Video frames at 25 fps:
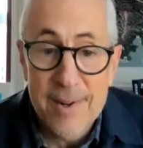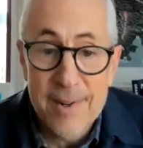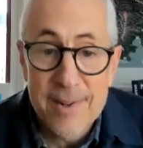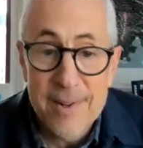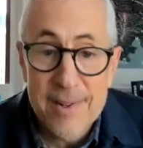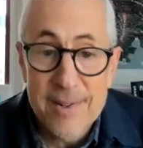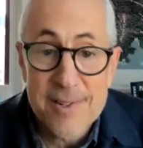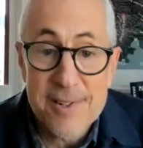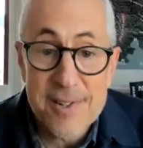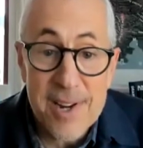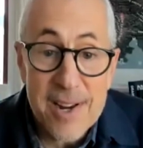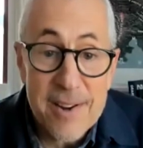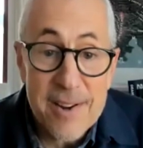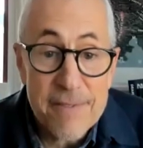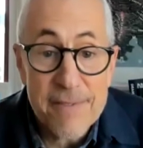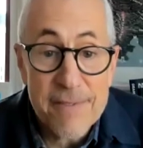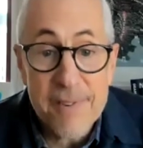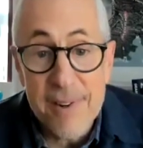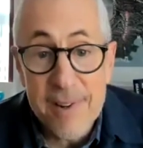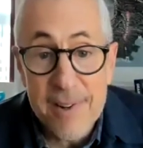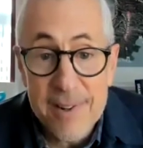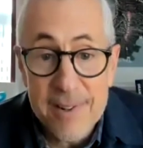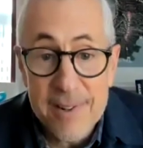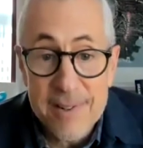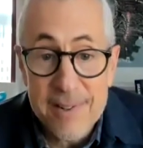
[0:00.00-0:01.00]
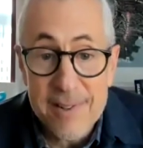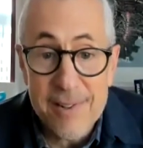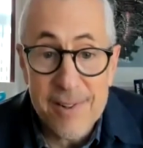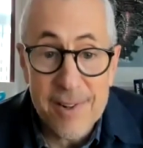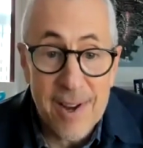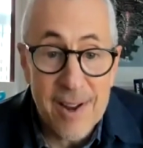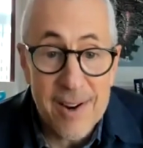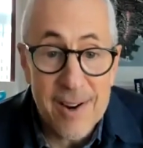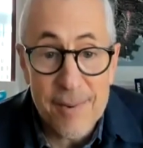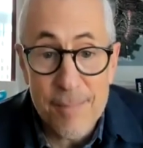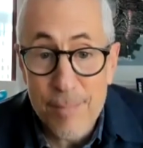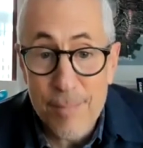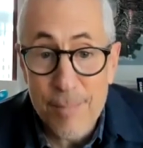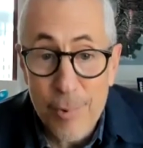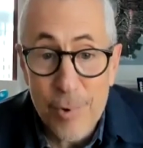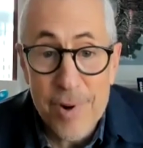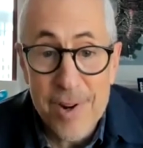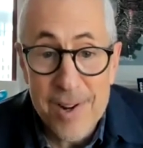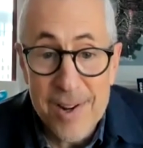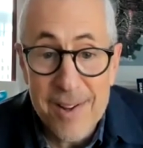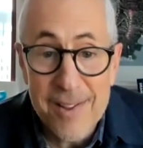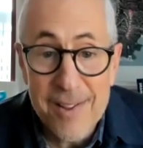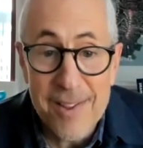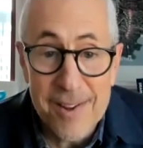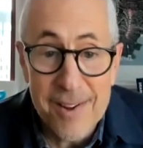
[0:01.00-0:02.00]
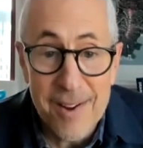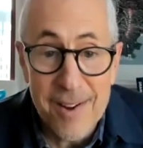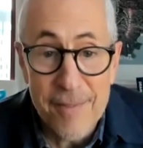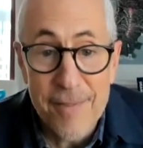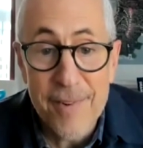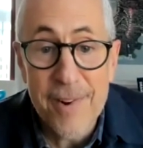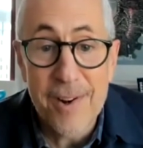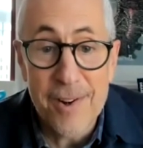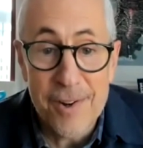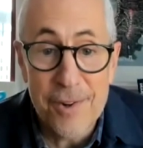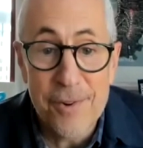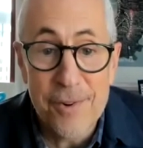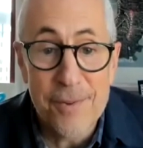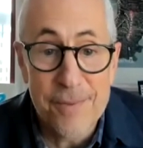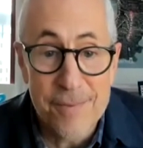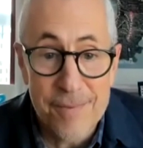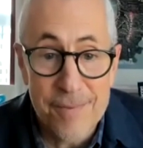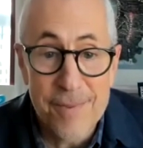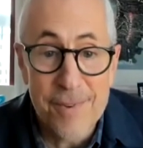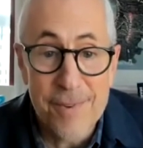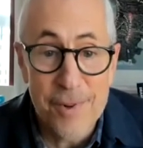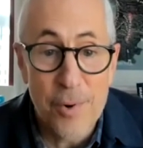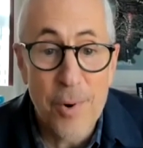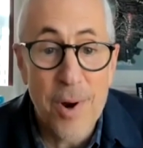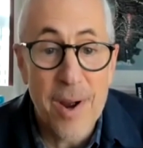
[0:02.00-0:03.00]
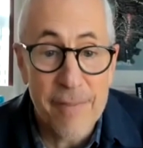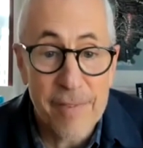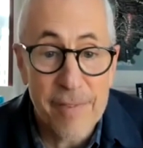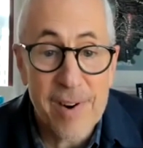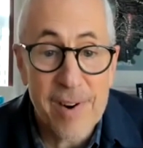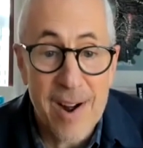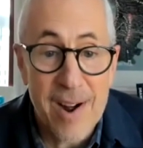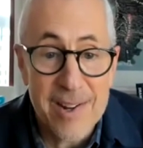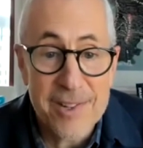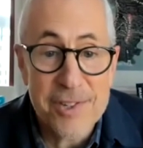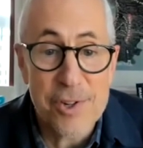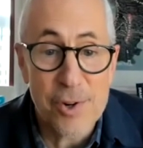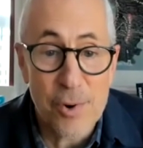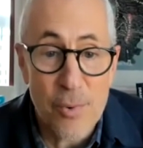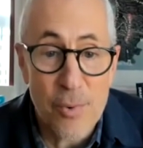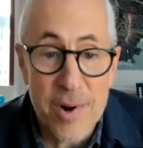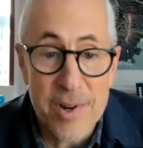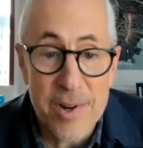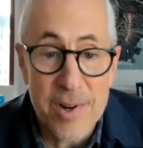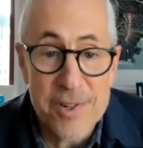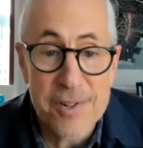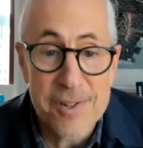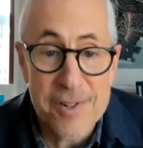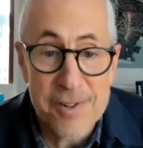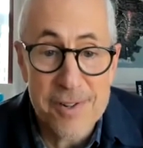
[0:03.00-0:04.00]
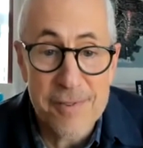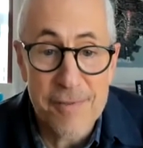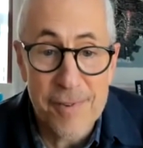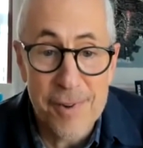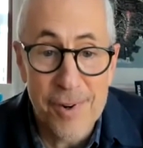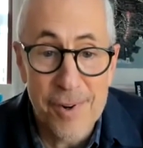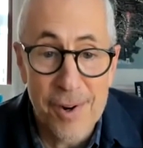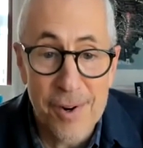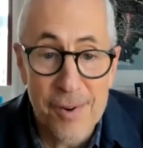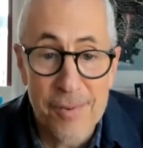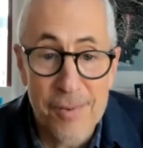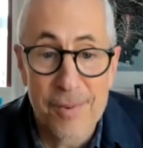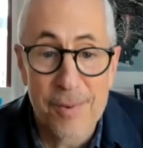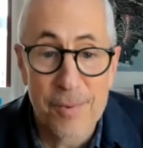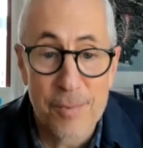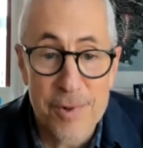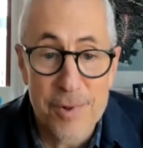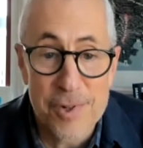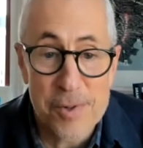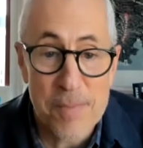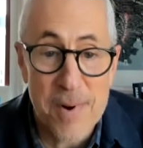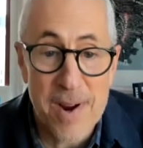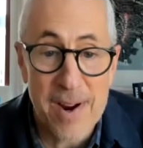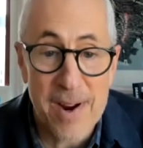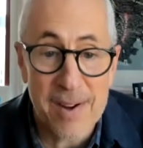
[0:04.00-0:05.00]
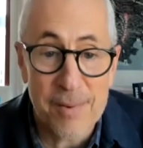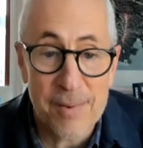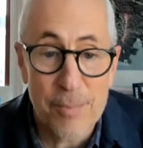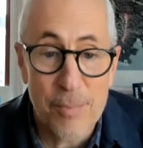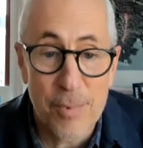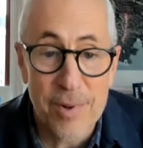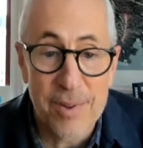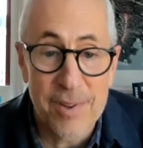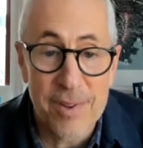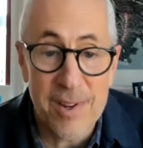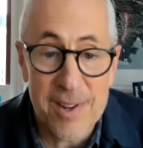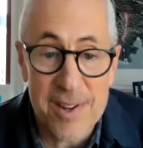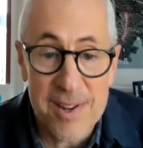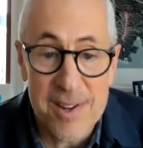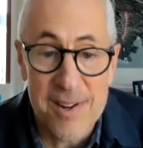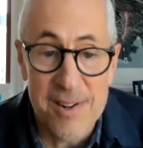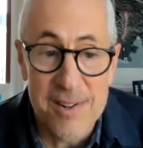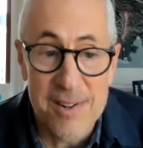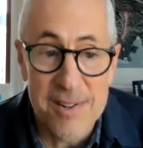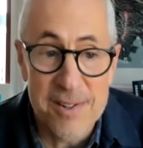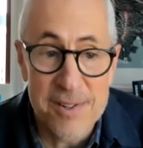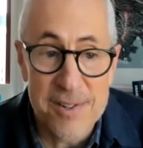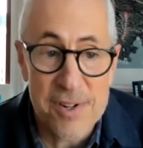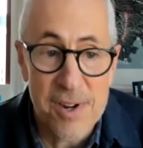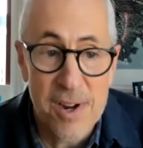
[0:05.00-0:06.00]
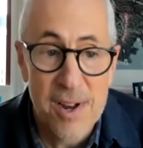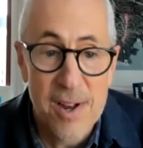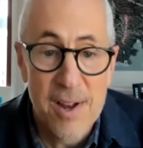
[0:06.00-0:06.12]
safety. You got to preheat the oven, and you have consequences if you don't respect what the heat is.